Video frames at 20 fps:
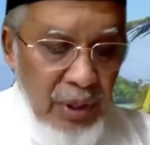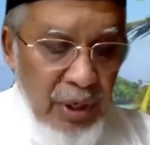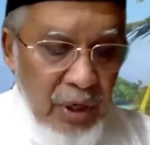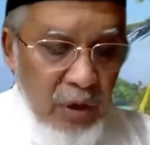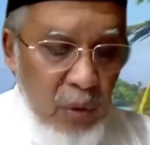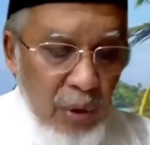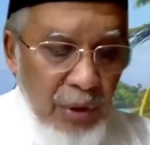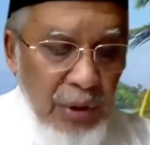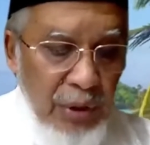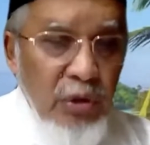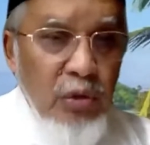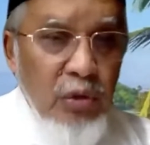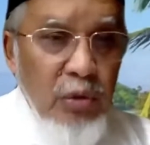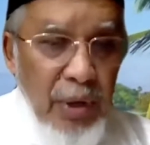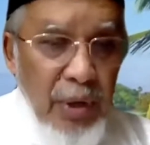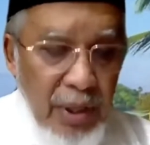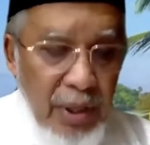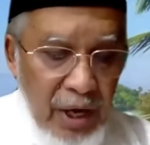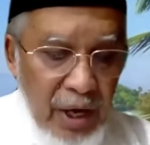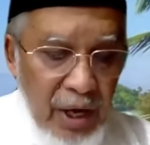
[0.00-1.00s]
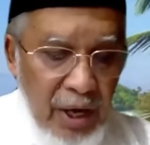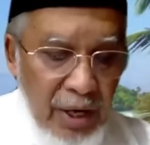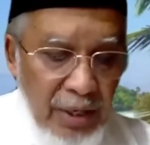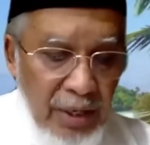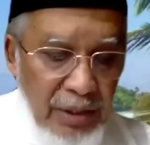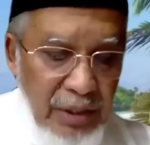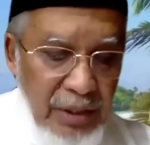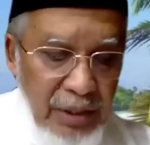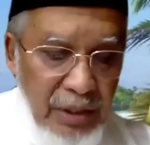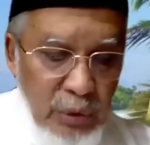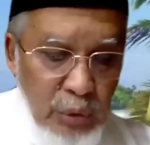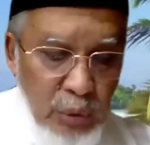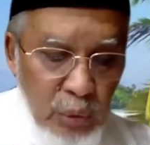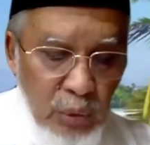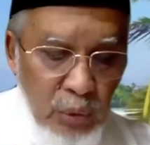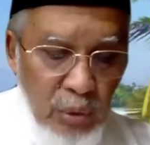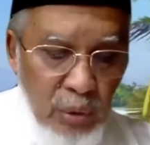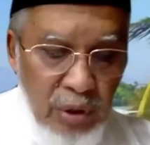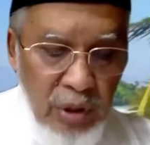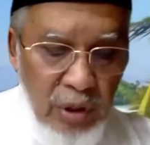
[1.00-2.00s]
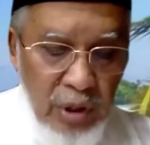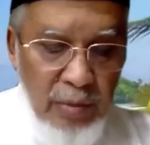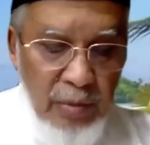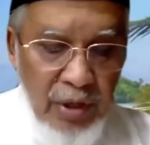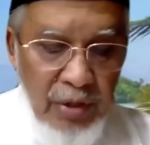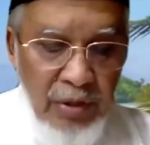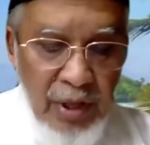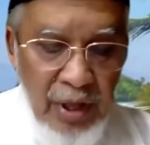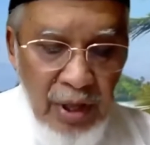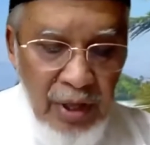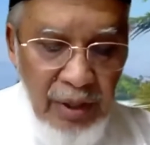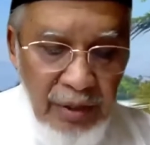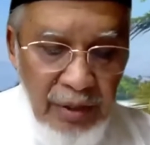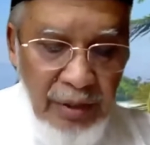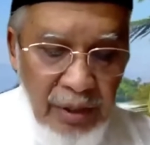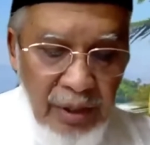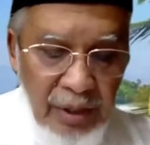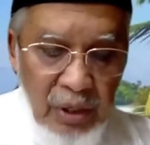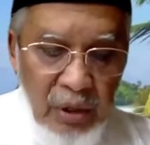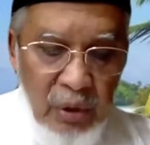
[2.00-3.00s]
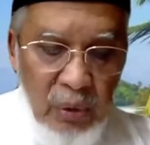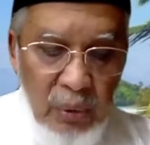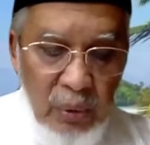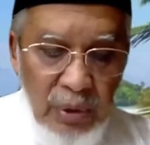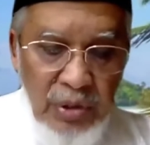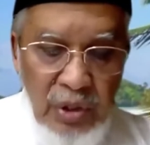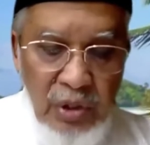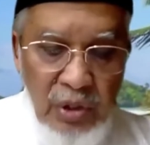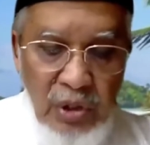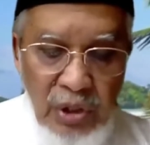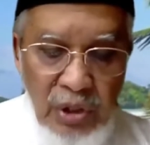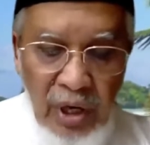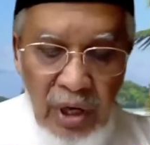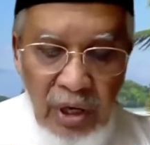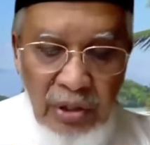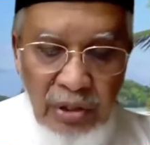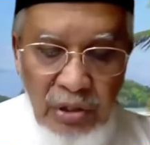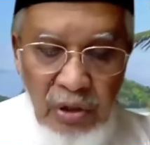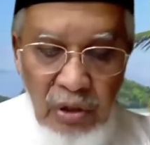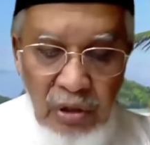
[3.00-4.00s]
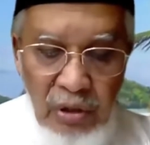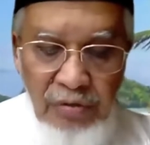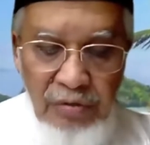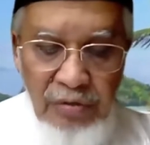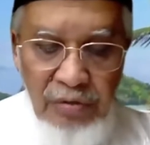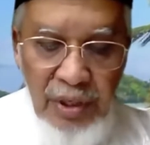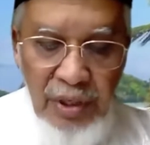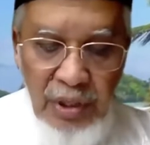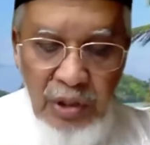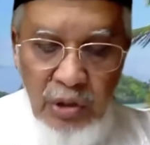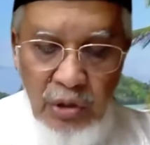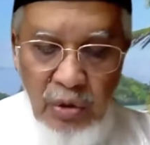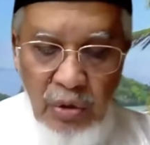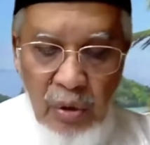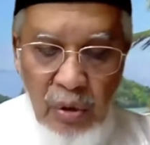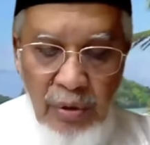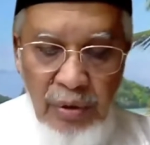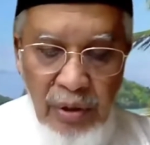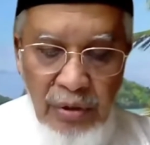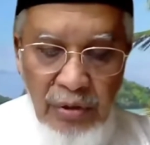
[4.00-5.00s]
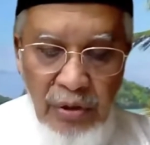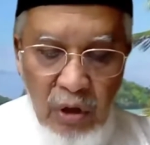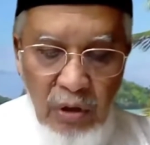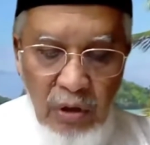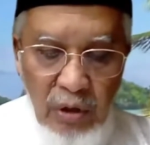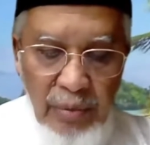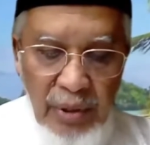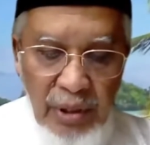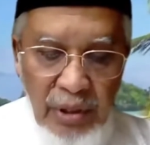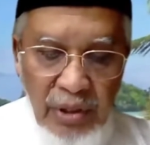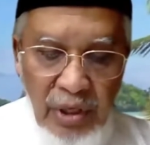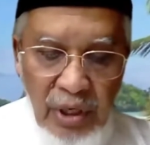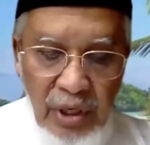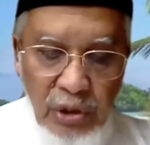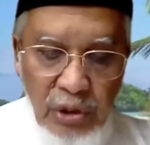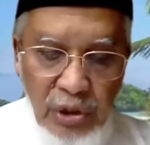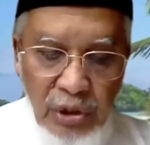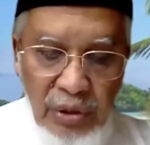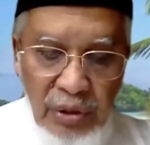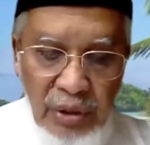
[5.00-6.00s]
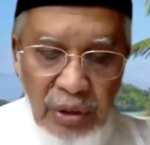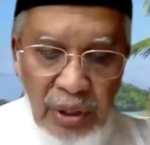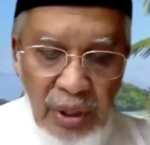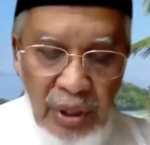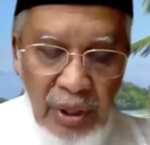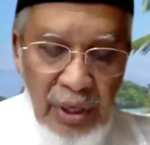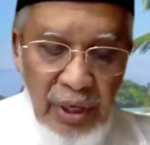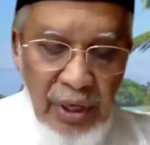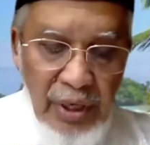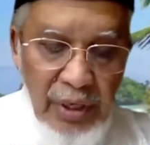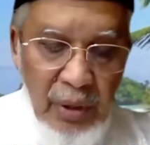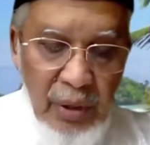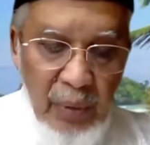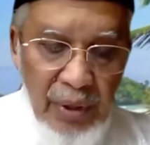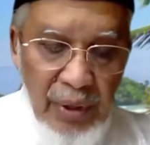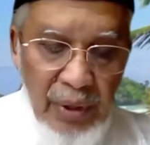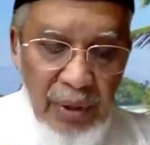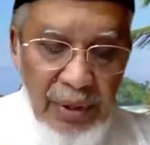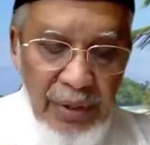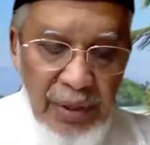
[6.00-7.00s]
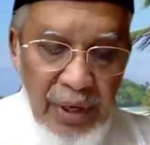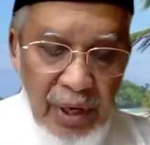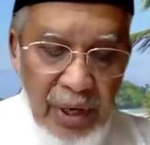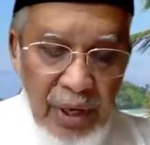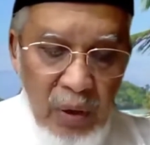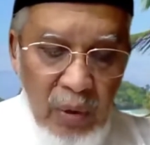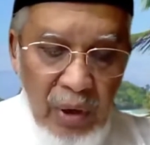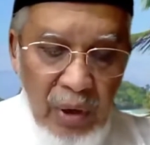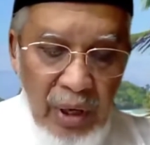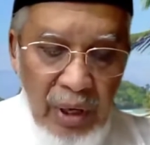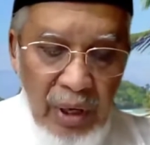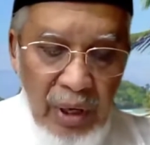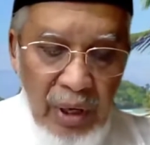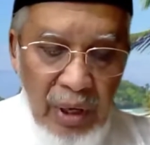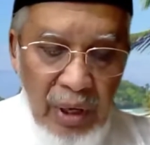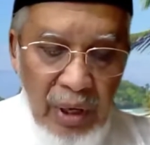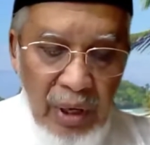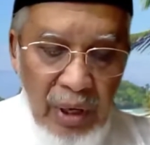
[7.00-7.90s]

According to Brother Hadi Nur Ramadan, who is in charge of historical documentation at Dewan Da'wah,